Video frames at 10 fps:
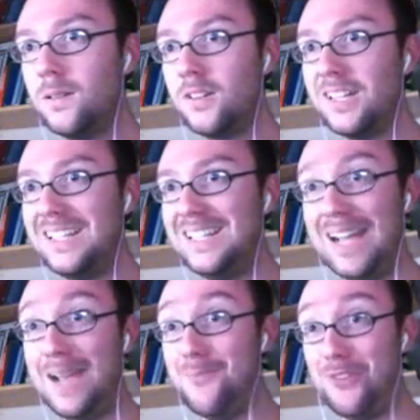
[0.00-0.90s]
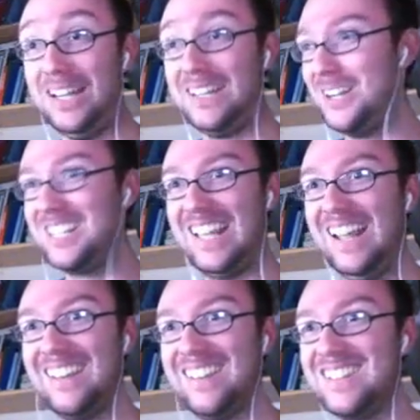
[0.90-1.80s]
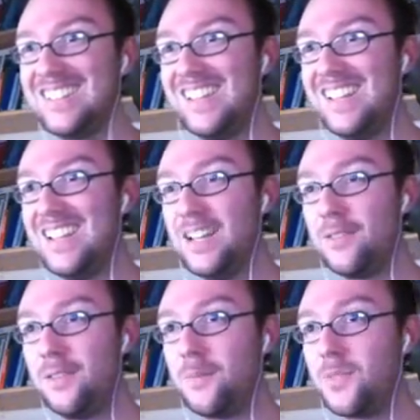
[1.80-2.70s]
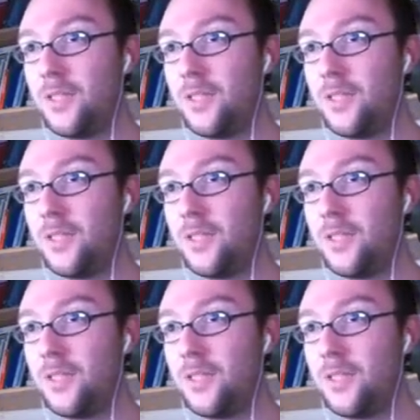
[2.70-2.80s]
Alright, I'm really quite scared of this. The